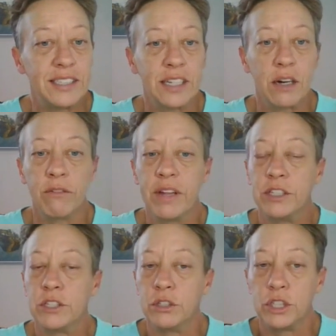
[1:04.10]
self.
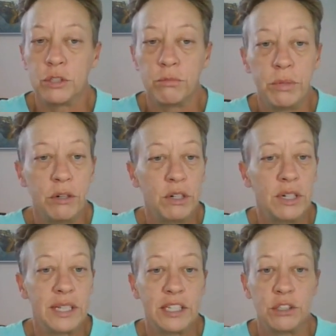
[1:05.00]
That's your
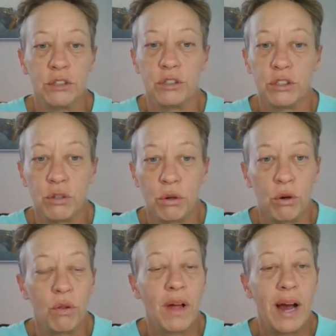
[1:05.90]
spirit. That's your
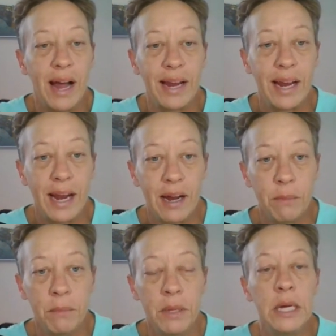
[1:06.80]
soul. I
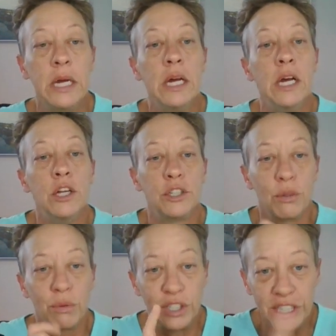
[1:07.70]
am.
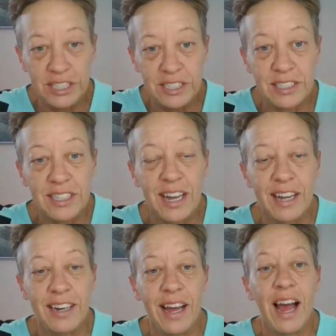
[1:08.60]
So when Jesus
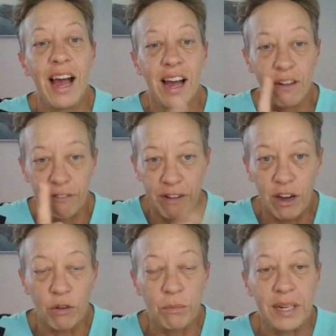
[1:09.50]
said,
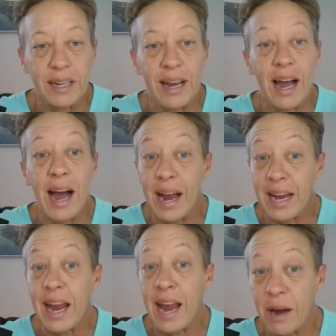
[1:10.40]
"Follow me.
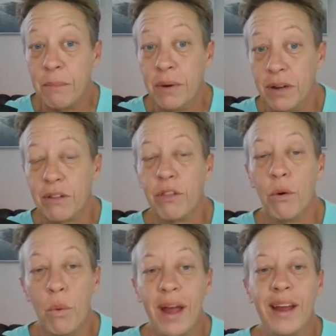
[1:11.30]
I am the
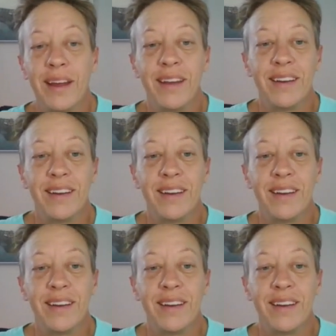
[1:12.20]
way."